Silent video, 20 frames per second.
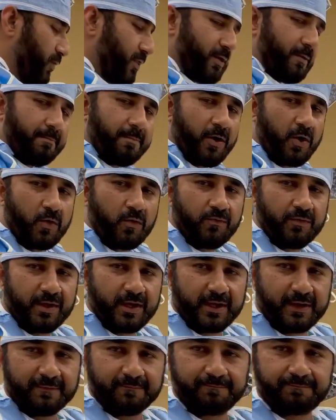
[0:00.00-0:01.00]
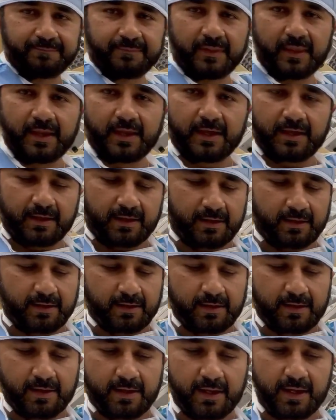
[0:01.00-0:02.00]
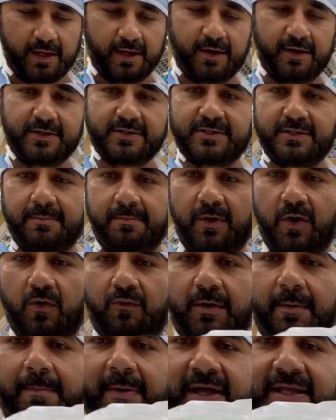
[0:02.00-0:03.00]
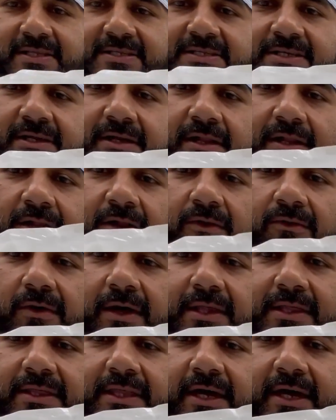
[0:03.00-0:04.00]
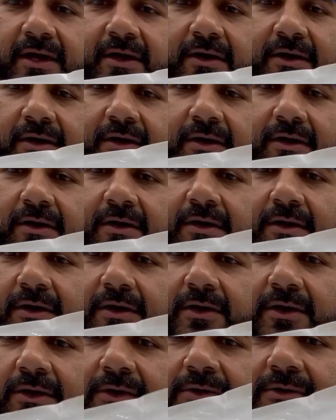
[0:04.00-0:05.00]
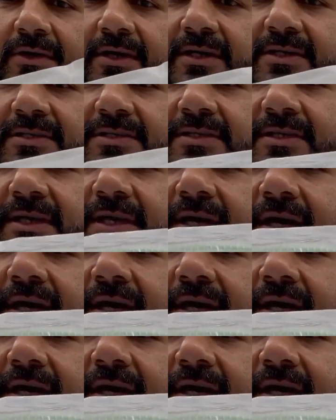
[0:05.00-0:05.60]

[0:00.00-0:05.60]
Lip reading: the Bowie. There's the Bowie pencil right there. You can see